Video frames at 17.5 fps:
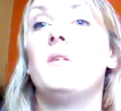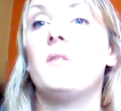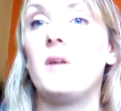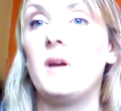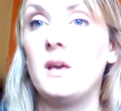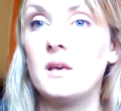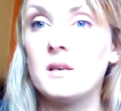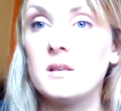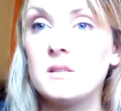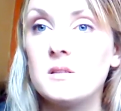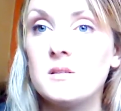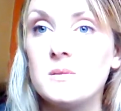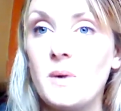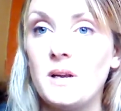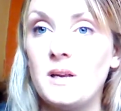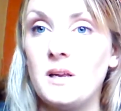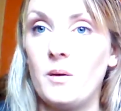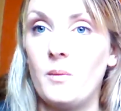great because you're
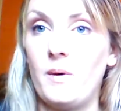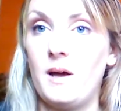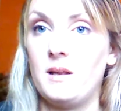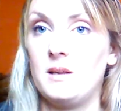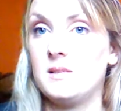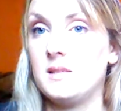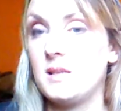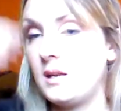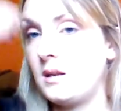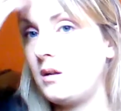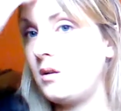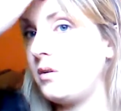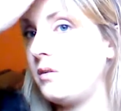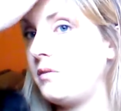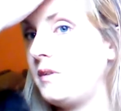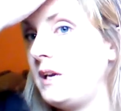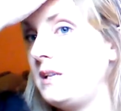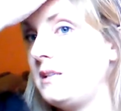spreading awareness, and a
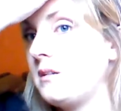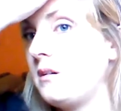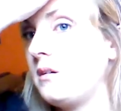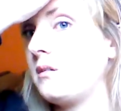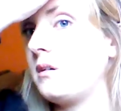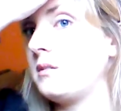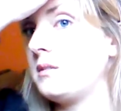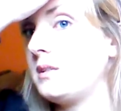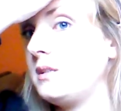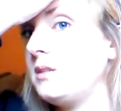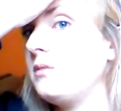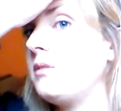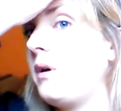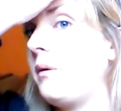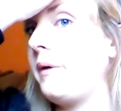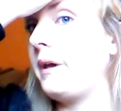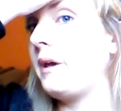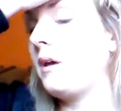lot of kids are still
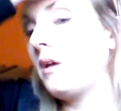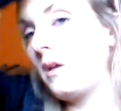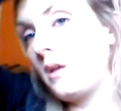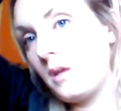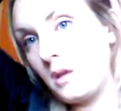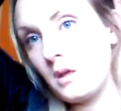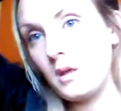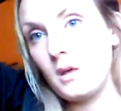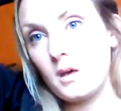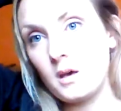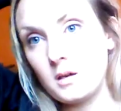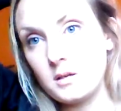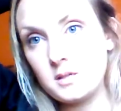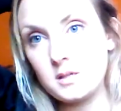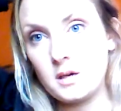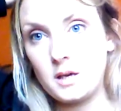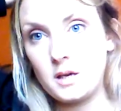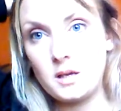going
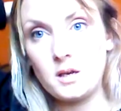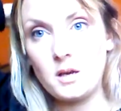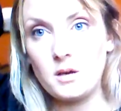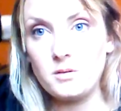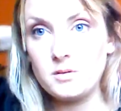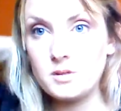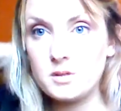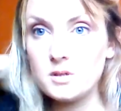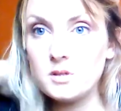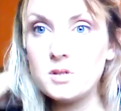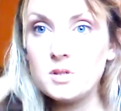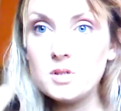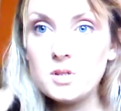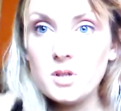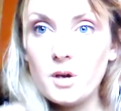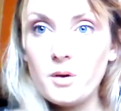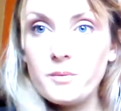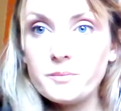undiagnosed.
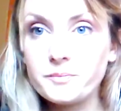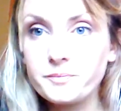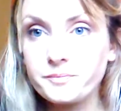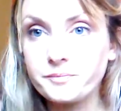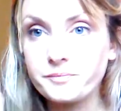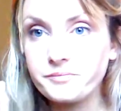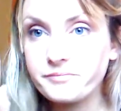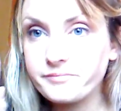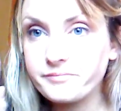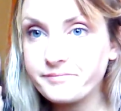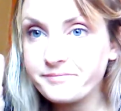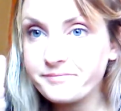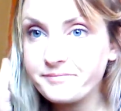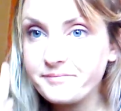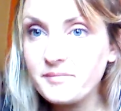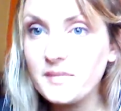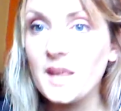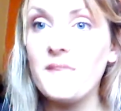So
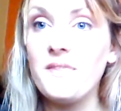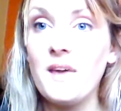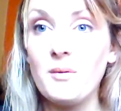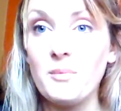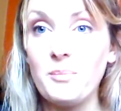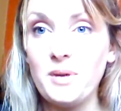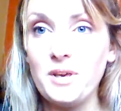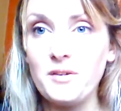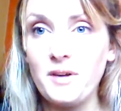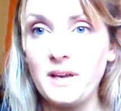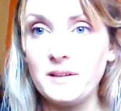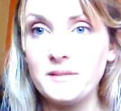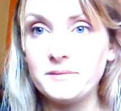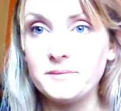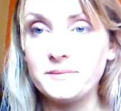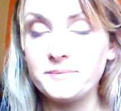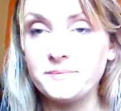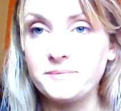that would be great
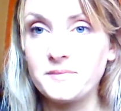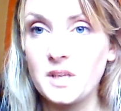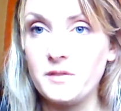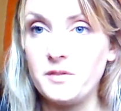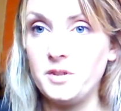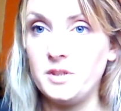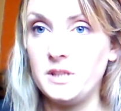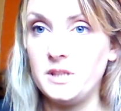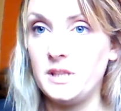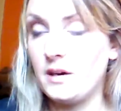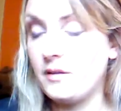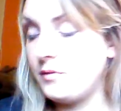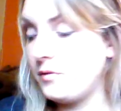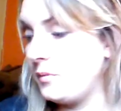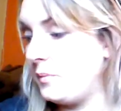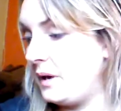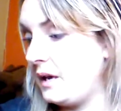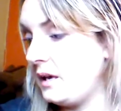if you did that
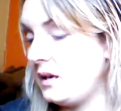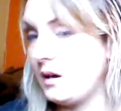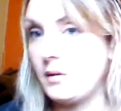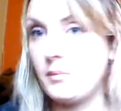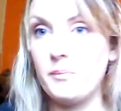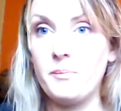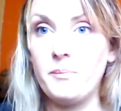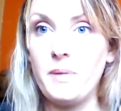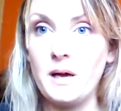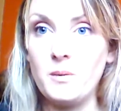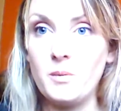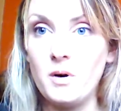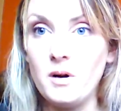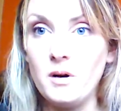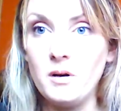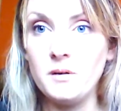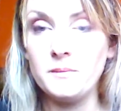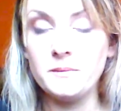for me, young
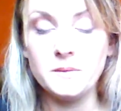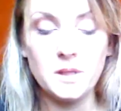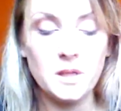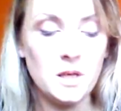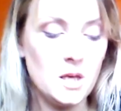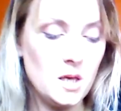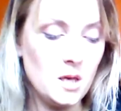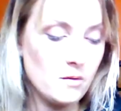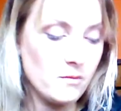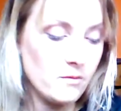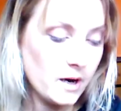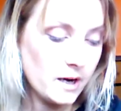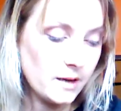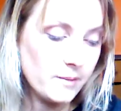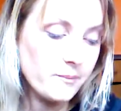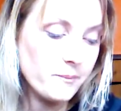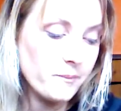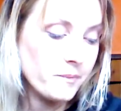Padawan. Right.